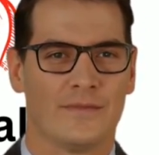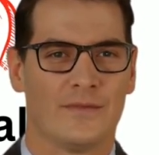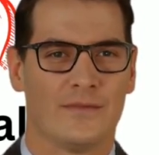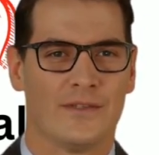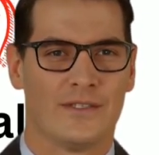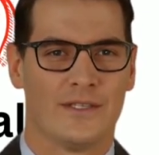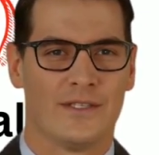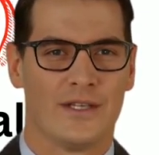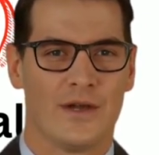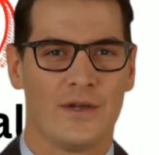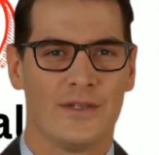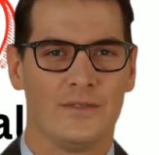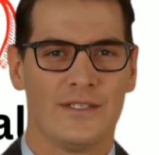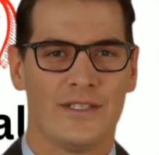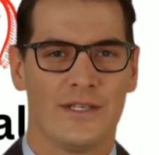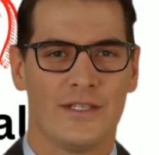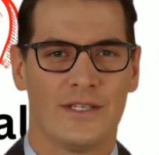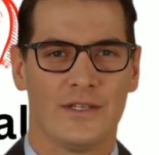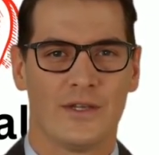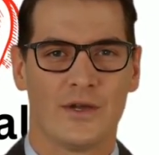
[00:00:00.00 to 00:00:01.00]
The Salt
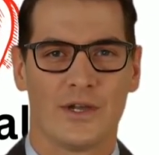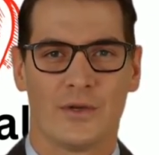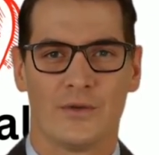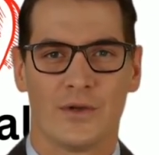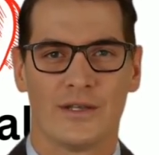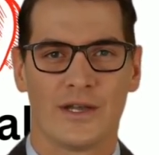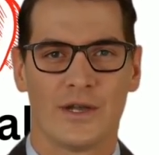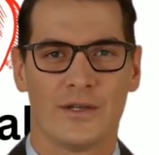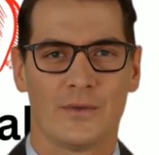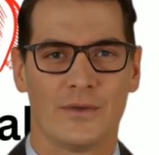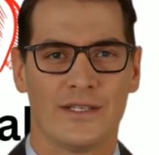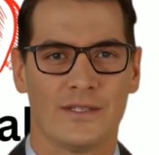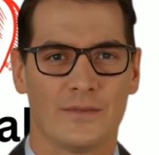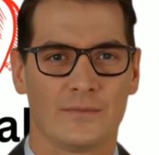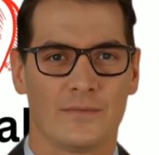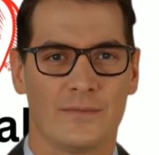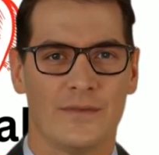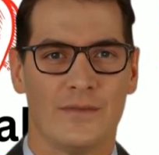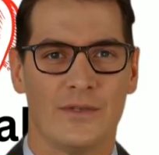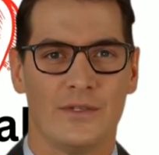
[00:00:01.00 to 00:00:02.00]
Satyagraha was a
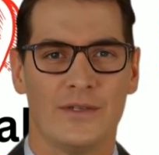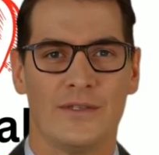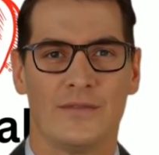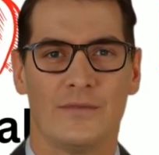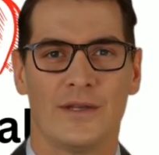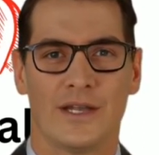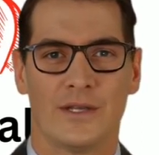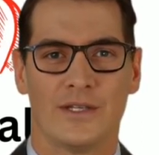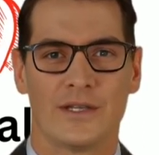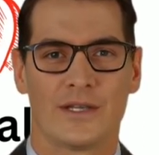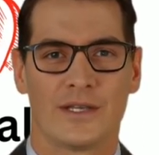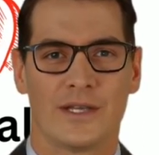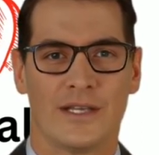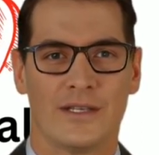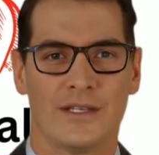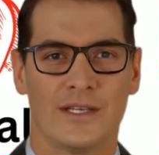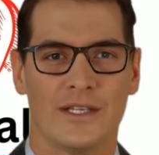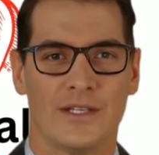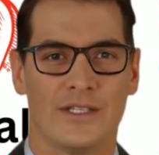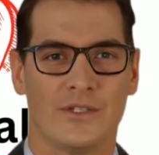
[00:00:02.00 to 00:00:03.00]
pivotal event in
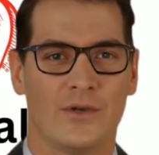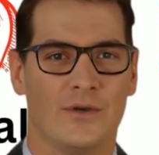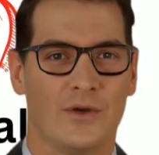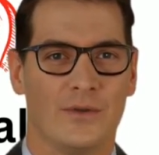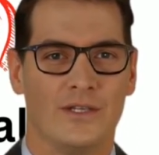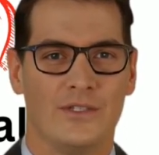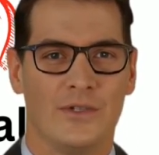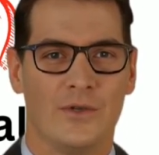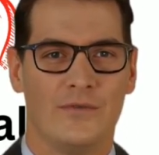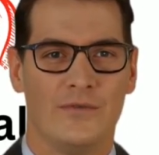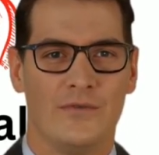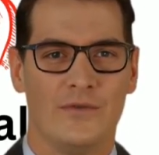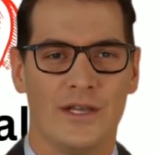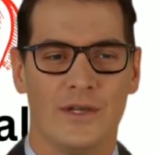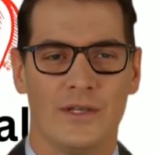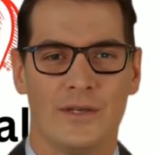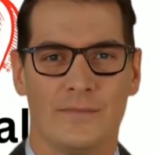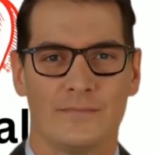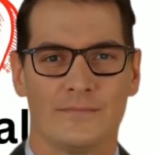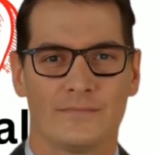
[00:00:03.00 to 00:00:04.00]
India's journey to freedom.